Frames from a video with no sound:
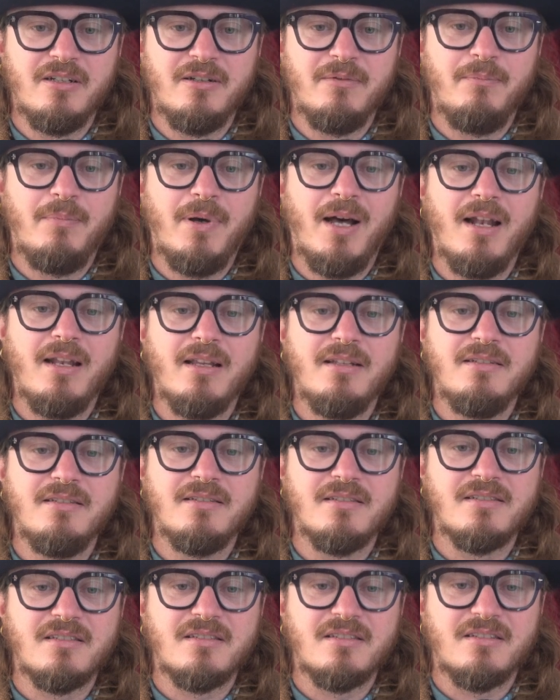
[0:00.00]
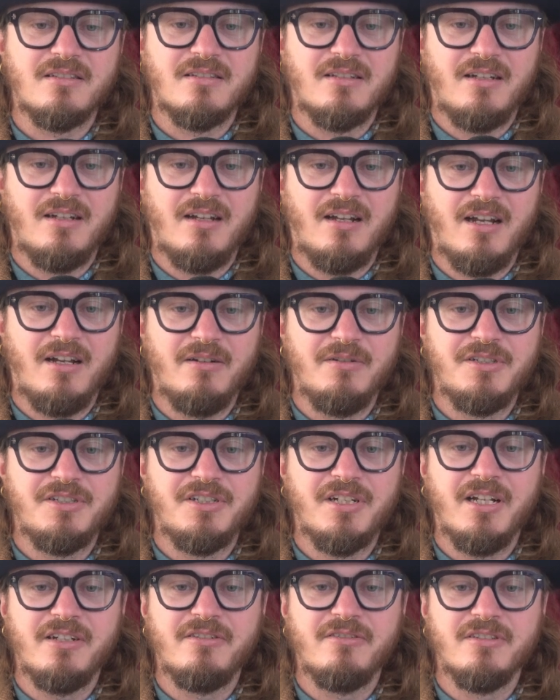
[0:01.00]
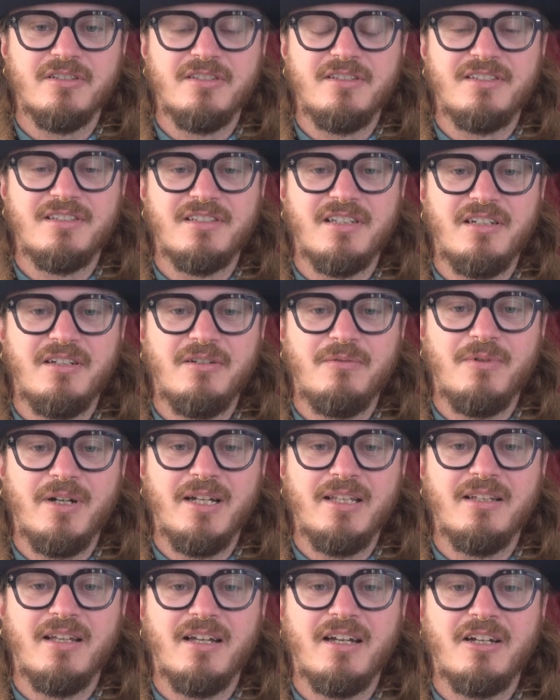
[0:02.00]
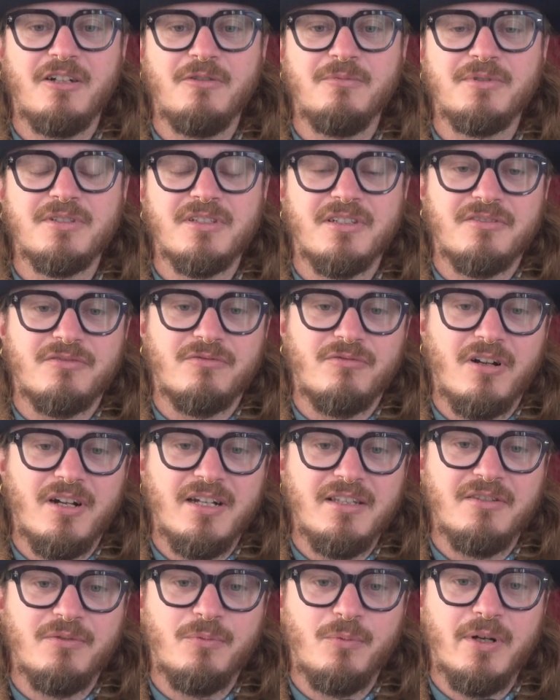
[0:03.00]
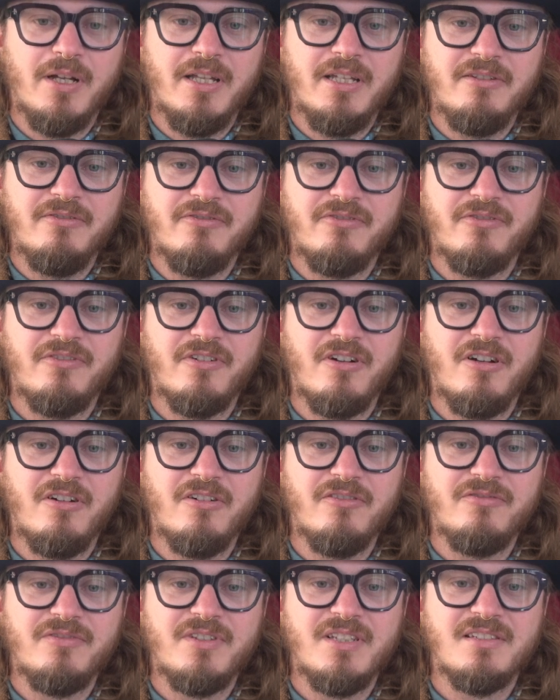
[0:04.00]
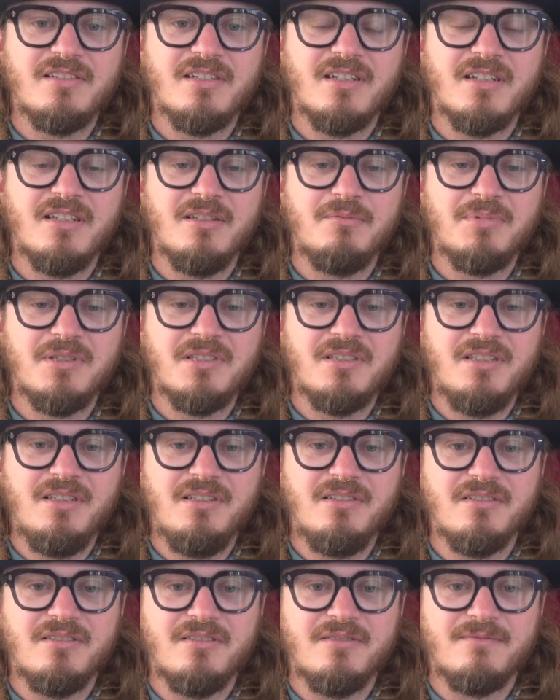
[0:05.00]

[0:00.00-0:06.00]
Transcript: balance our chakras in a way that helps us ride the wave of this eclipse season.